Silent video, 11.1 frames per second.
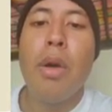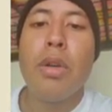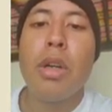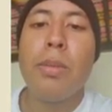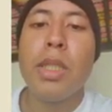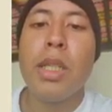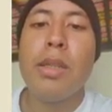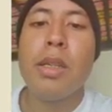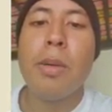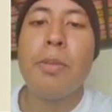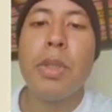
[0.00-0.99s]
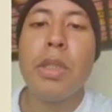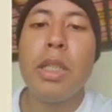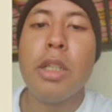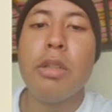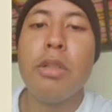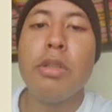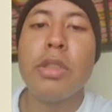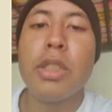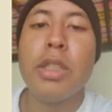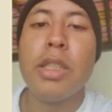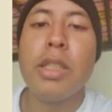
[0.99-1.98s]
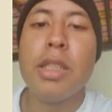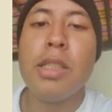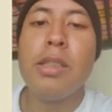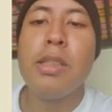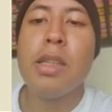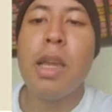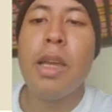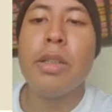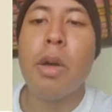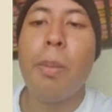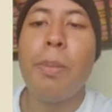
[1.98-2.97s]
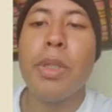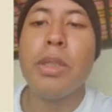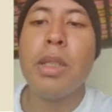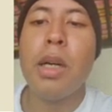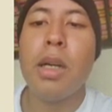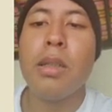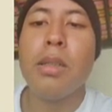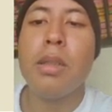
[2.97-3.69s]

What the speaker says: Common examples include rotary kilns and open hearth